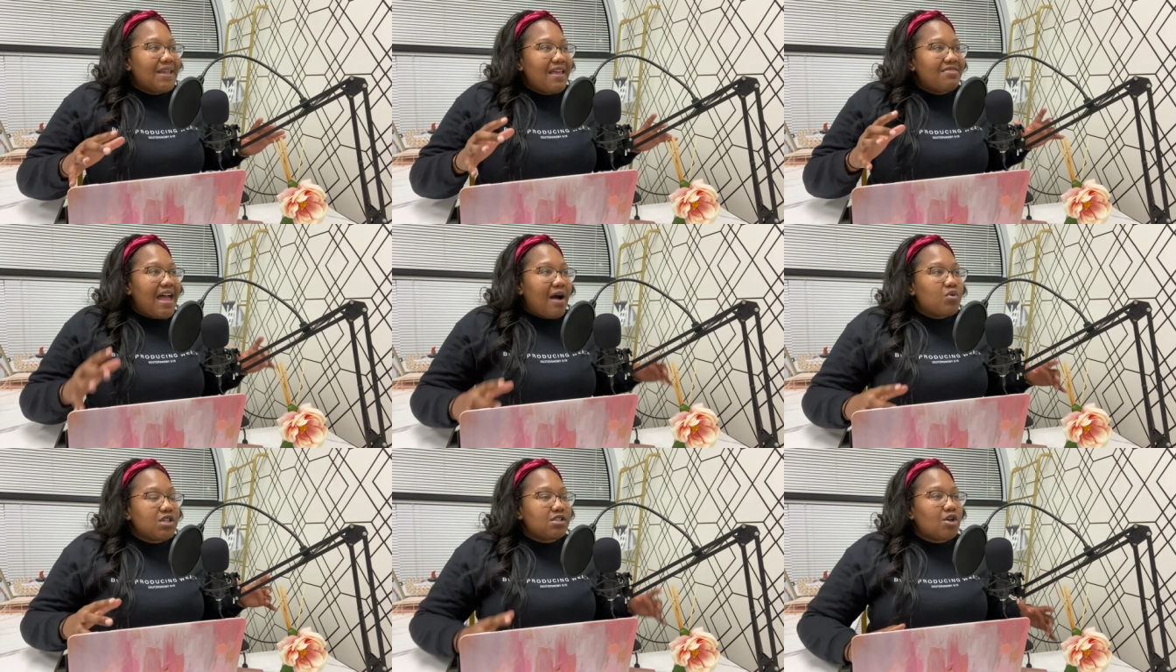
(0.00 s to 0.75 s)
that
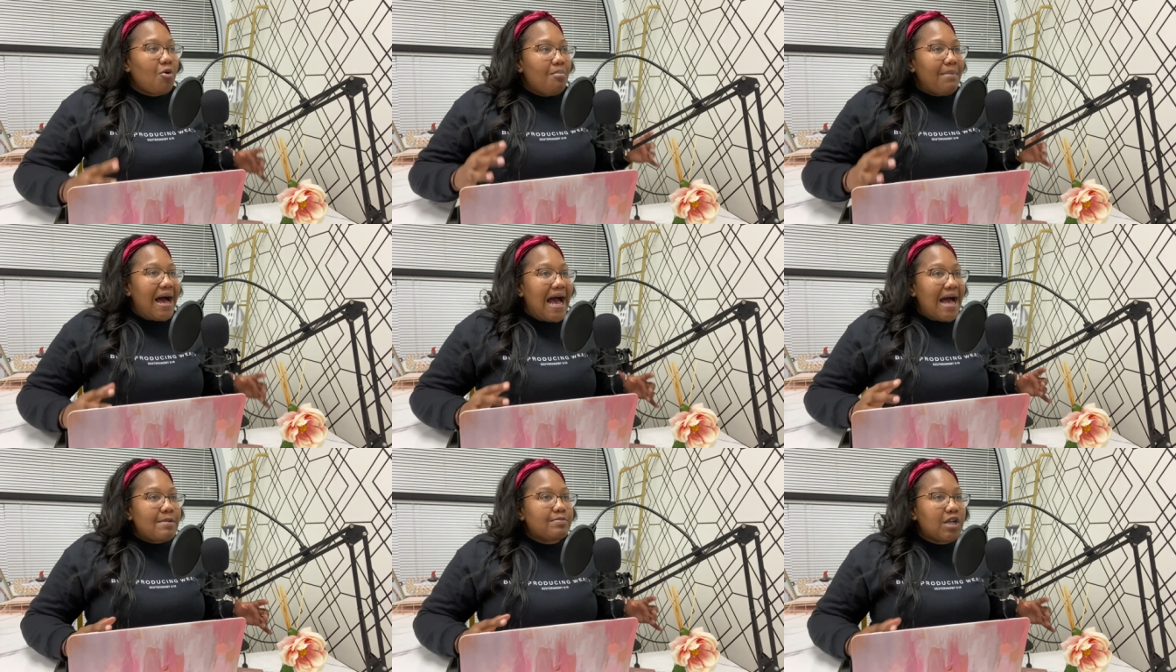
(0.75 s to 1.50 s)
was so
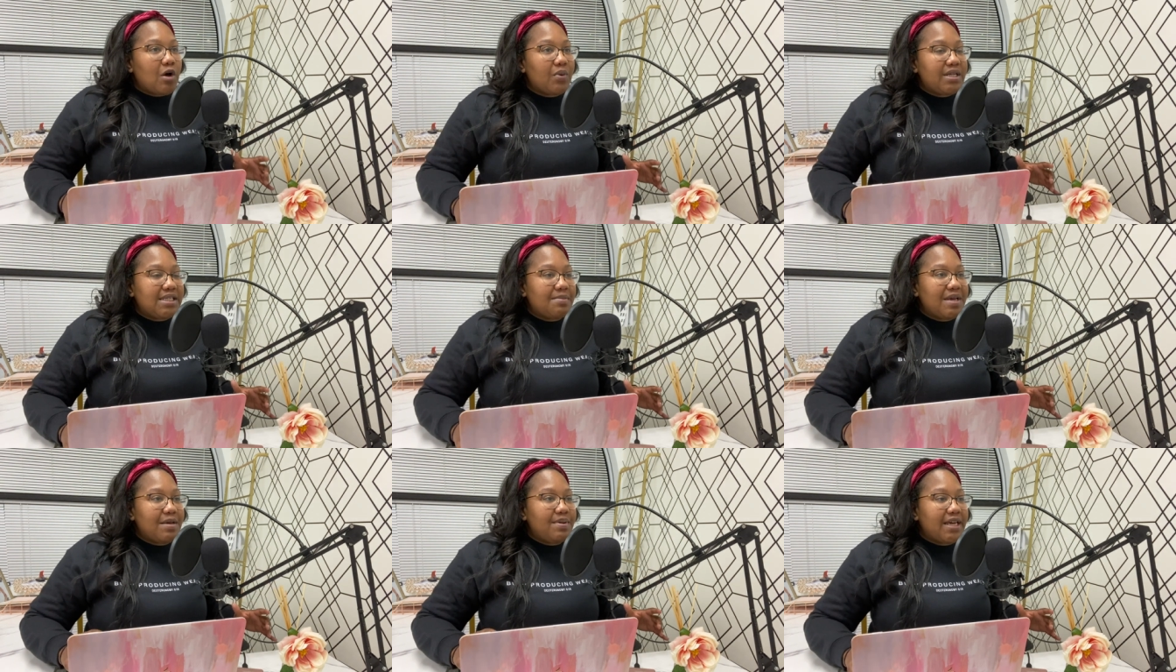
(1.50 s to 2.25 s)
mind-blowing to
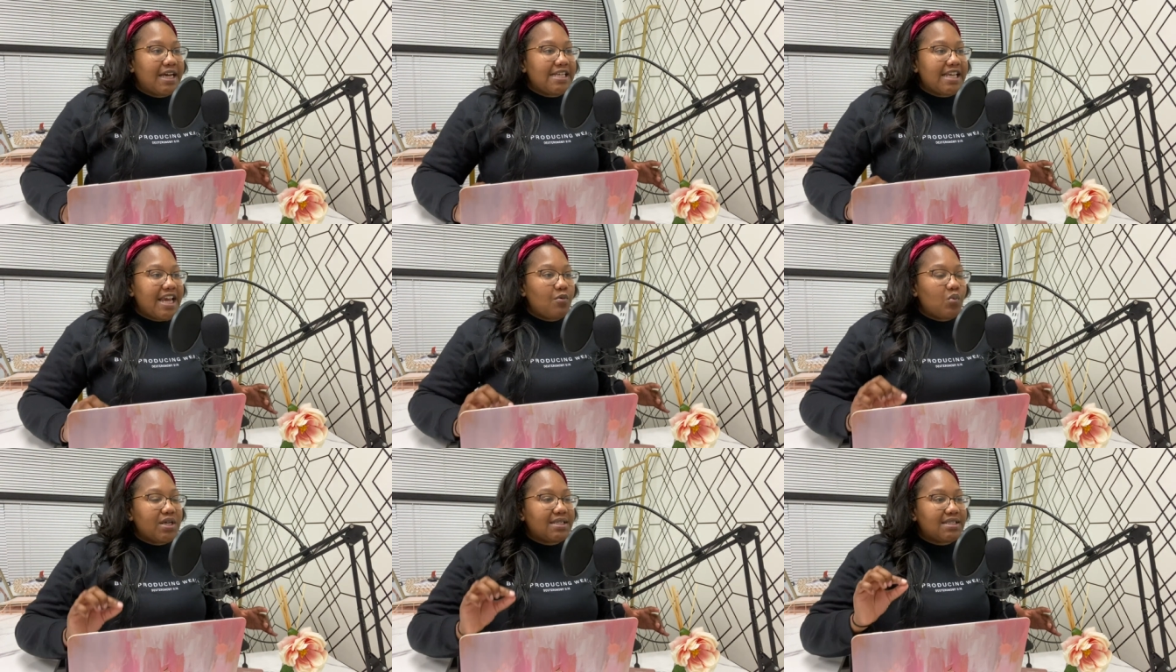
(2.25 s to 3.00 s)
me because it
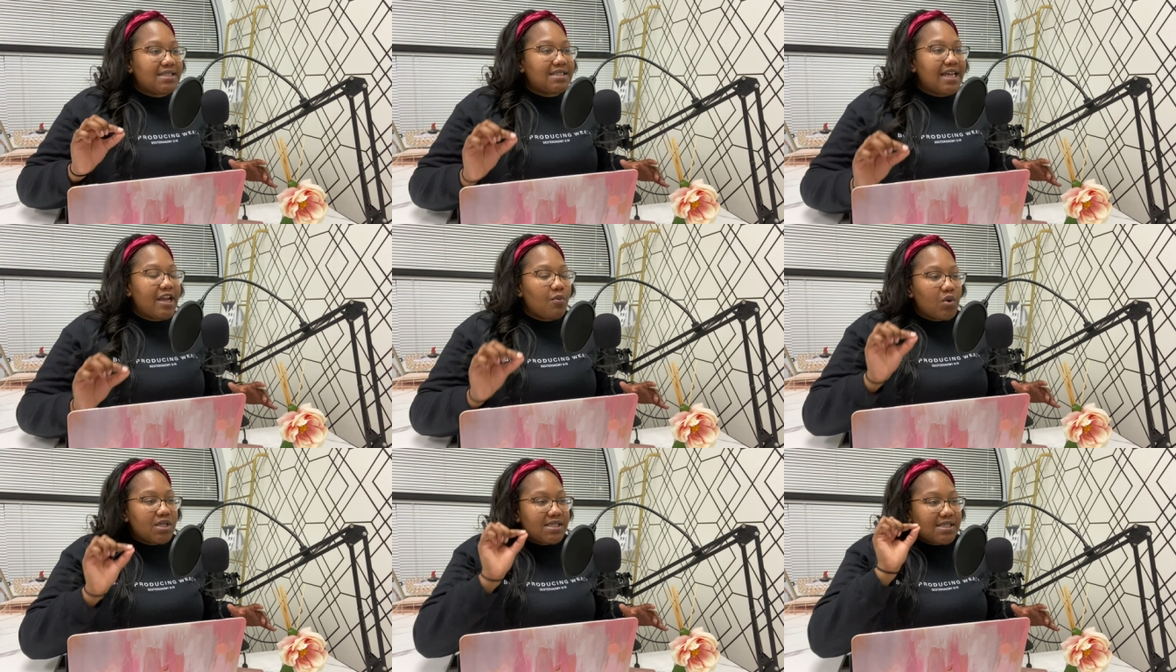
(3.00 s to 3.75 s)

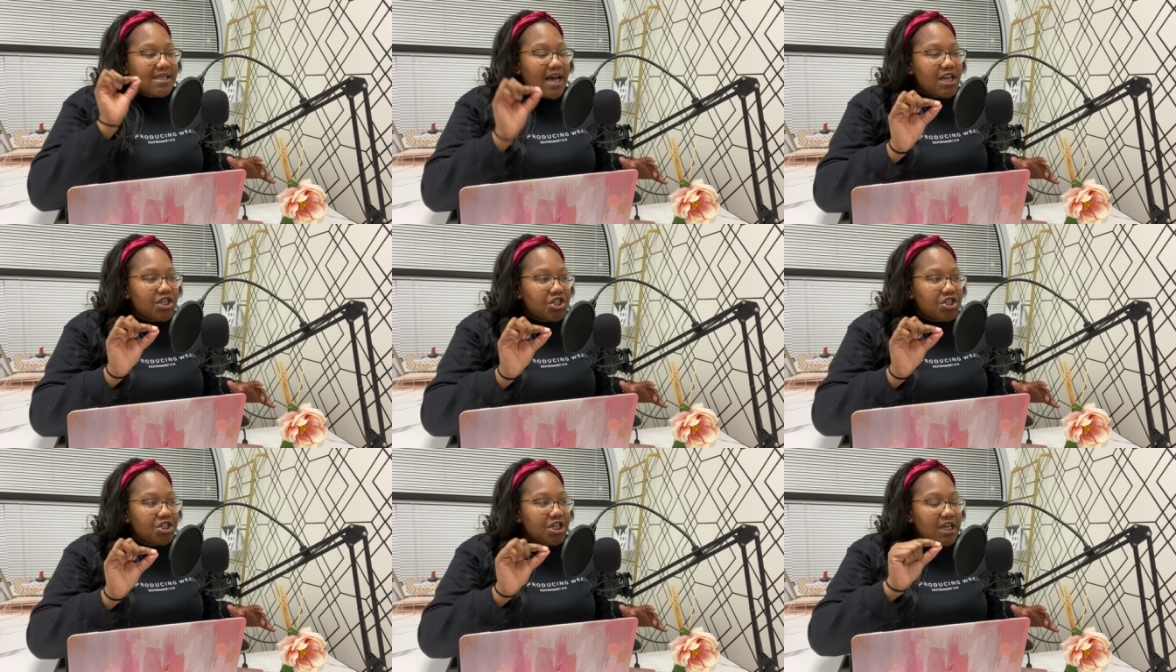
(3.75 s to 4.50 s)
was
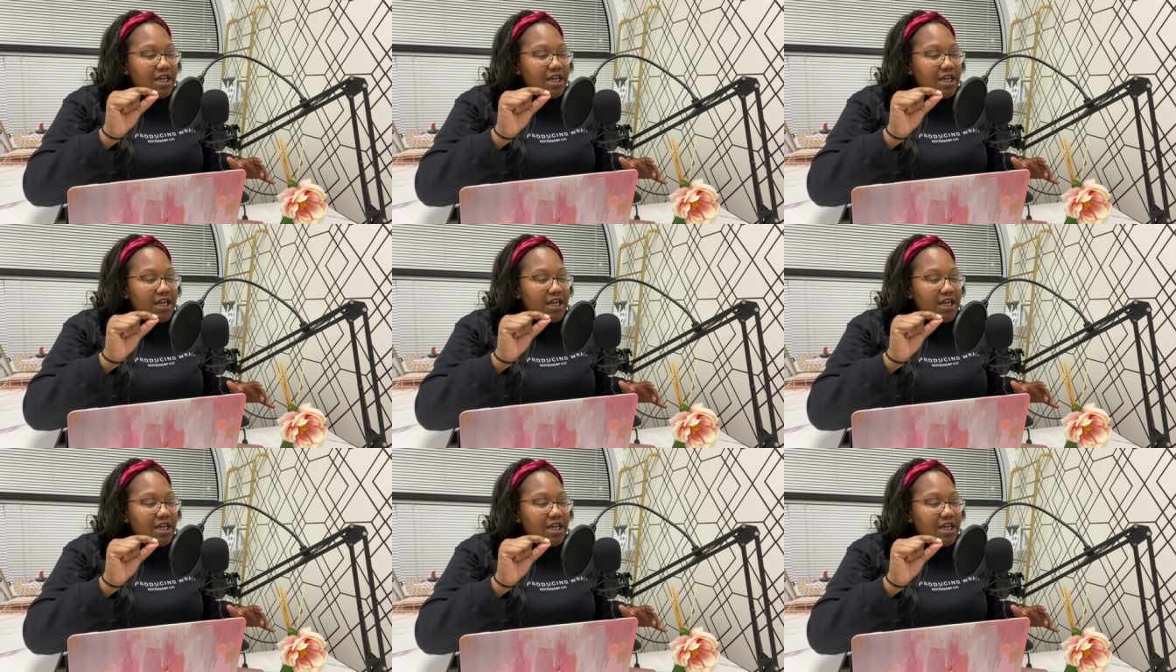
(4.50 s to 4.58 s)
such